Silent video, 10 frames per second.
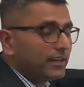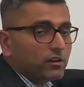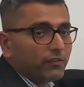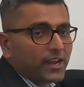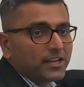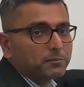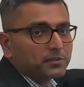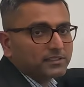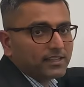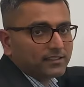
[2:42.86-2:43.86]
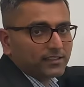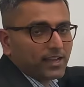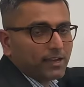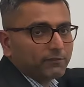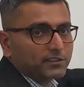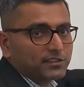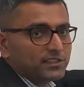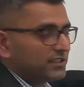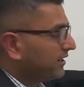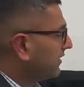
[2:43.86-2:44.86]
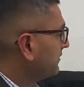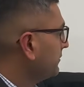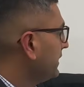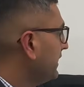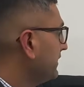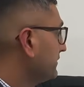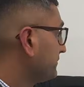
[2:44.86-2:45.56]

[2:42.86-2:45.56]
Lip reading: of 8% average CTR, meaning